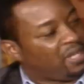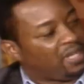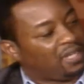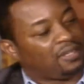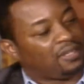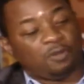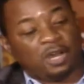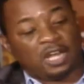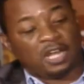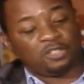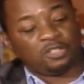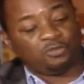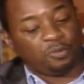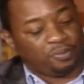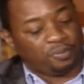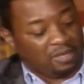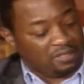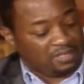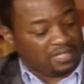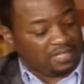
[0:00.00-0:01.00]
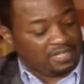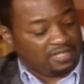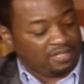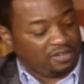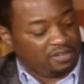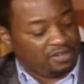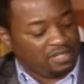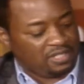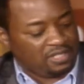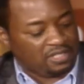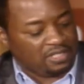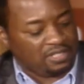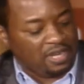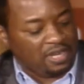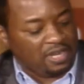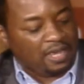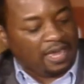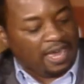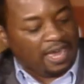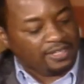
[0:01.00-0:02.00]
me. And then watch what Paul says here. He says,
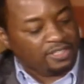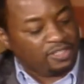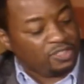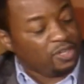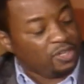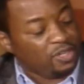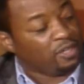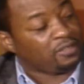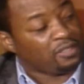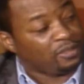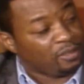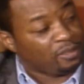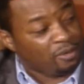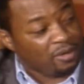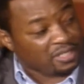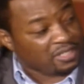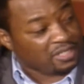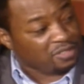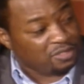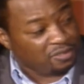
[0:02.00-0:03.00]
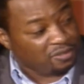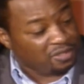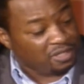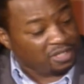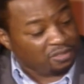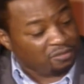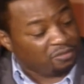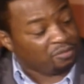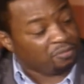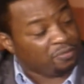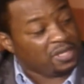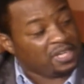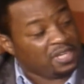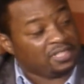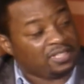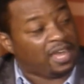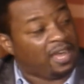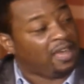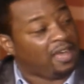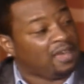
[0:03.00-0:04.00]
I sought the Lord concerning it three
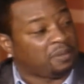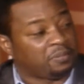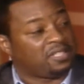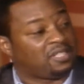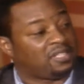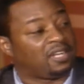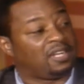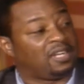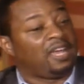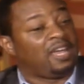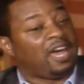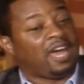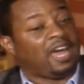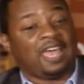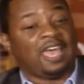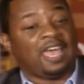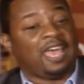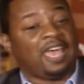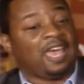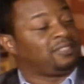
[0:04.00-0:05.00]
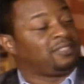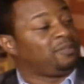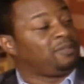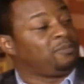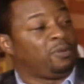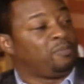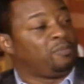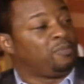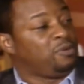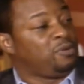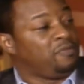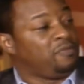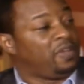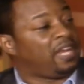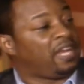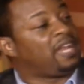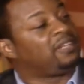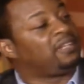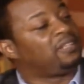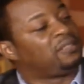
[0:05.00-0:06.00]
times. He three said, times. I asked him to remove
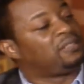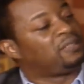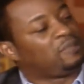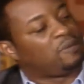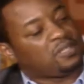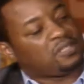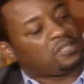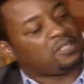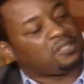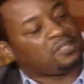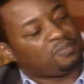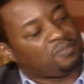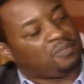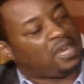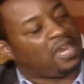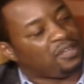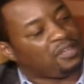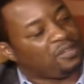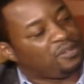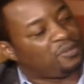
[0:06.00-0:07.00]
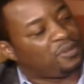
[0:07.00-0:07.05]
it. And the Lord says, my